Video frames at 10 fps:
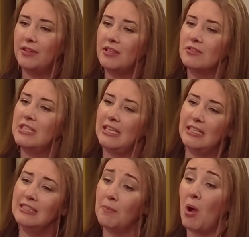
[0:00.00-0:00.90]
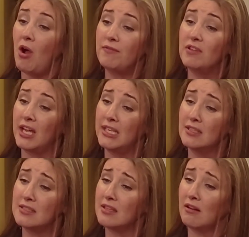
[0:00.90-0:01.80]
that they're taking them offline
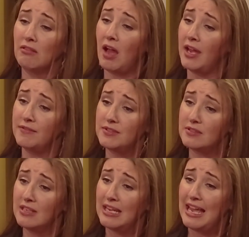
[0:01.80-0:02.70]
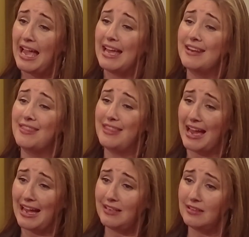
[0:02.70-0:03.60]
into their lives. And
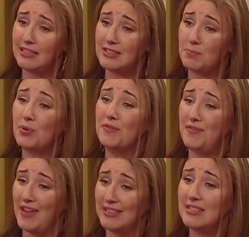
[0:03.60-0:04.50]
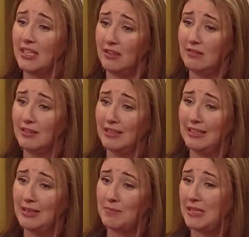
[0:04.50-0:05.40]
that is preventing
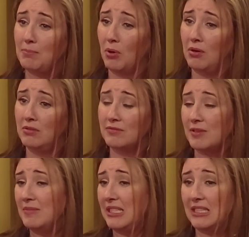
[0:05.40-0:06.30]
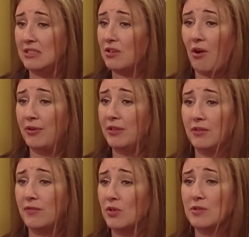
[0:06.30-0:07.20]
people from needing to call in
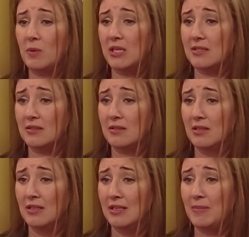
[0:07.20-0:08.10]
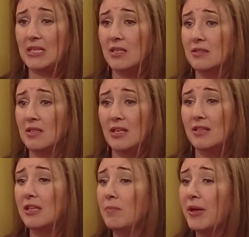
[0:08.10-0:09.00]
the first place, because
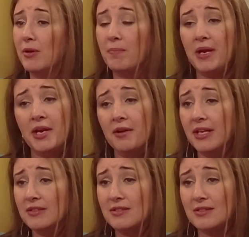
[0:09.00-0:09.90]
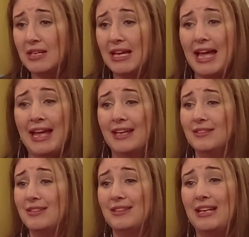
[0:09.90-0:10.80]
they're better parents
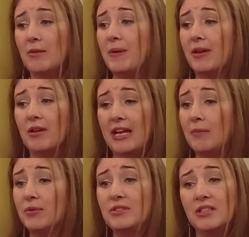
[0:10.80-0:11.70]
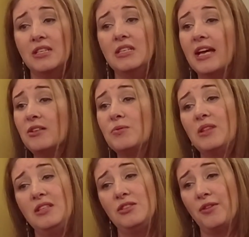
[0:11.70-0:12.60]
and they're better able to connect
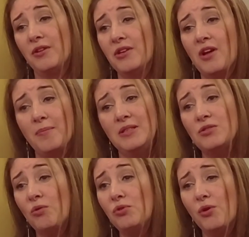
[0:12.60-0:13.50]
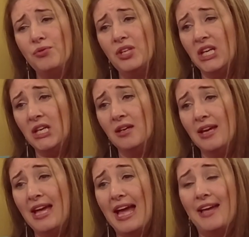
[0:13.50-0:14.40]
with each other and not be so lonely.
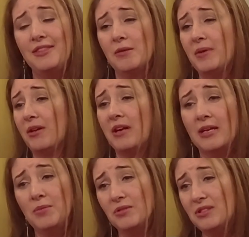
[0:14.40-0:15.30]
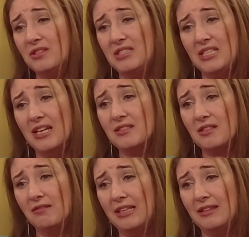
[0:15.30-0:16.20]
And they're better able to
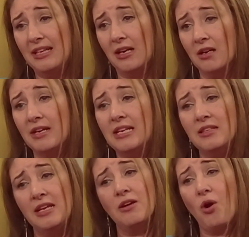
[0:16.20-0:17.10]
de-escalate in their